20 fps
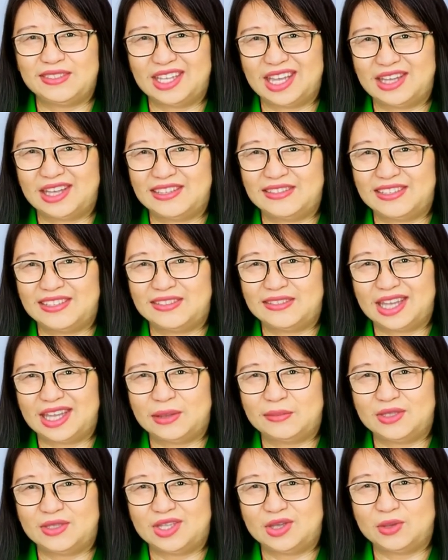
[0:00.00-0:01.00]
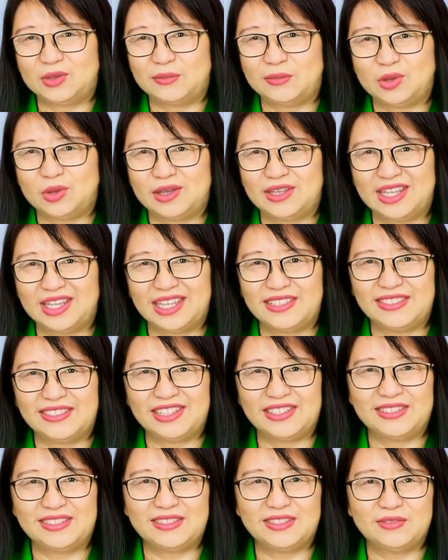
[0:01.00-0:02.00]
10. Name two important
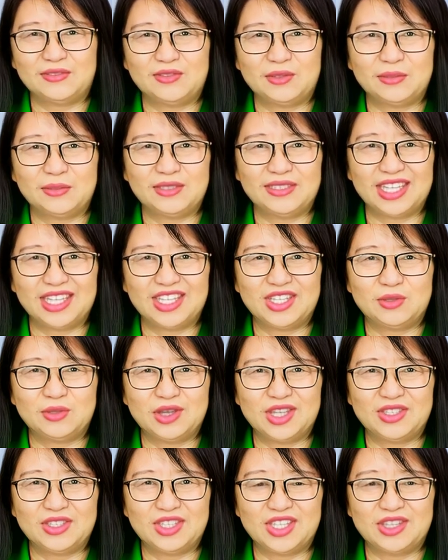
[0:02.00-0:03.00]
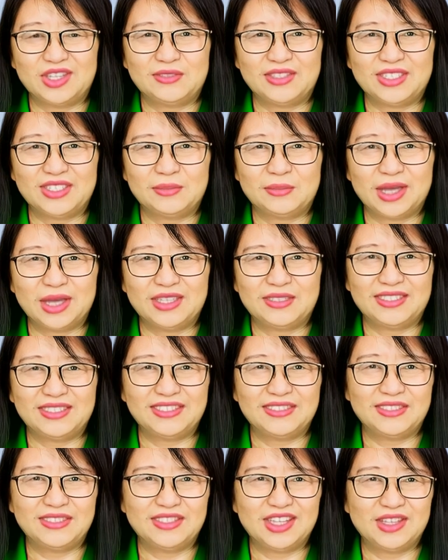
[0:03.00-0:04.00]
ideas from the Declaration of
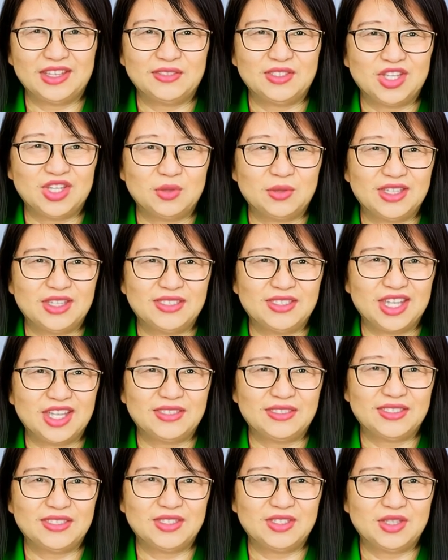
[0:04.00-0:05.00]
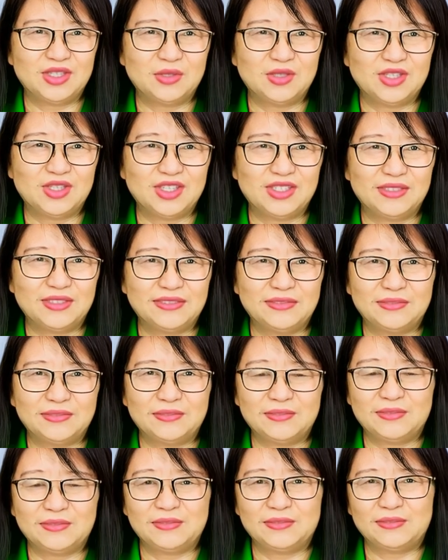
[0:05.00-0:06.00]
Independence and the U.S. Constitution.
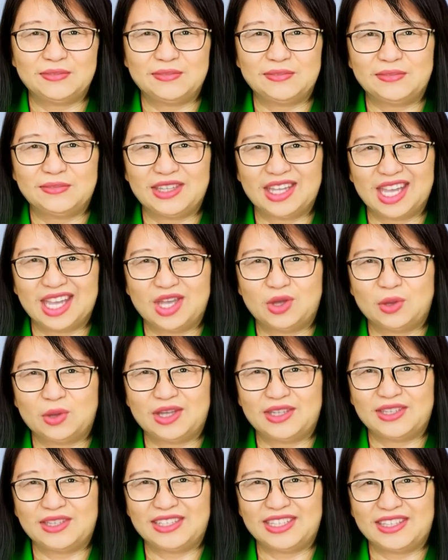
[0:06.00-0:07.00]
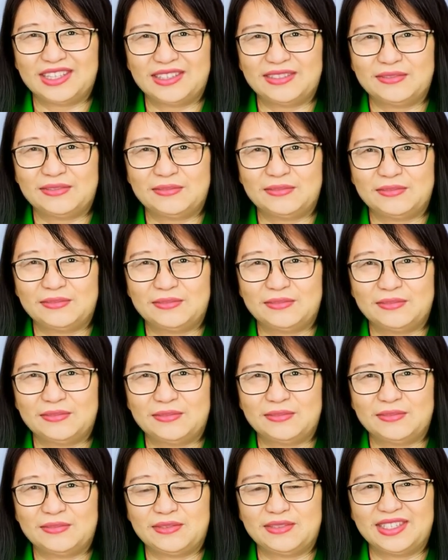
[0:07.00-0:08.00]
Equality.
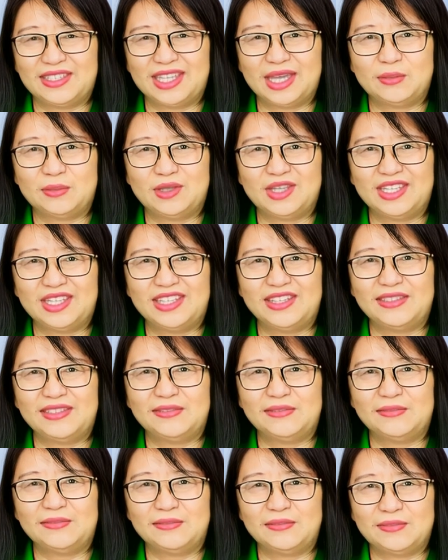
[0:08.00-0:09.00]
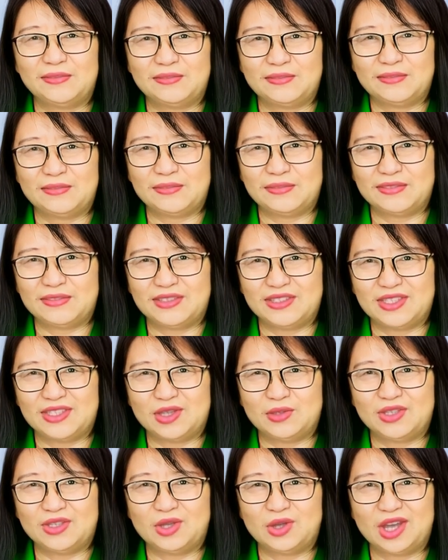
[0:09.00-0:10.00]
Liberty.
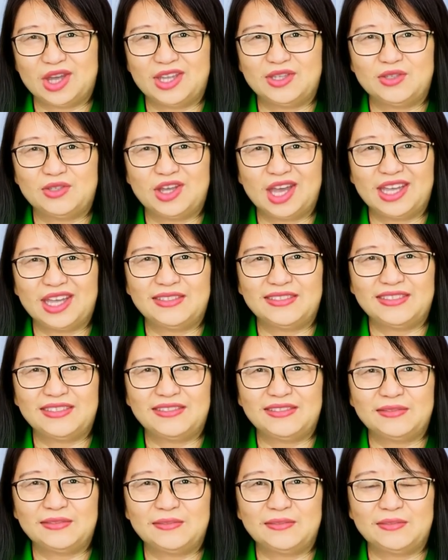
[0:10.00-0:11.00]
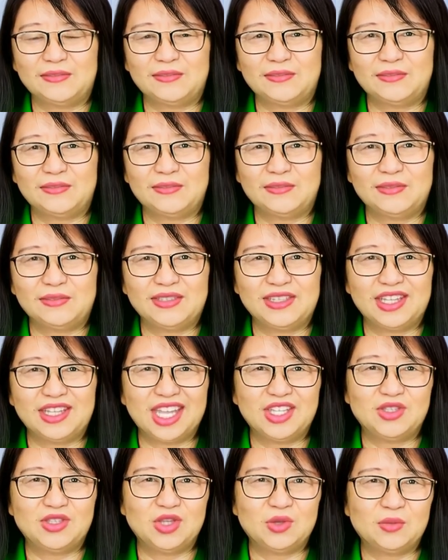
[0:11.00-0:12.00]
Social contract.
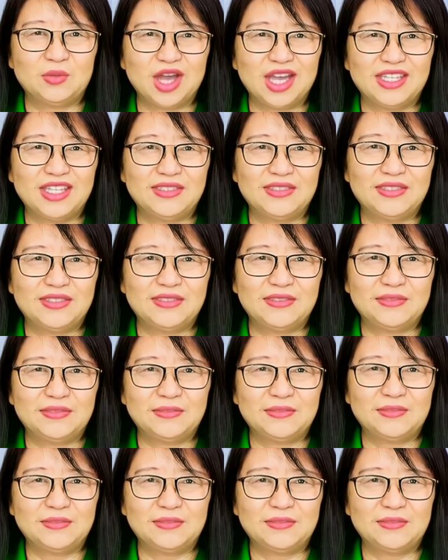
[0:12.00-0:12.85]
Natural rights.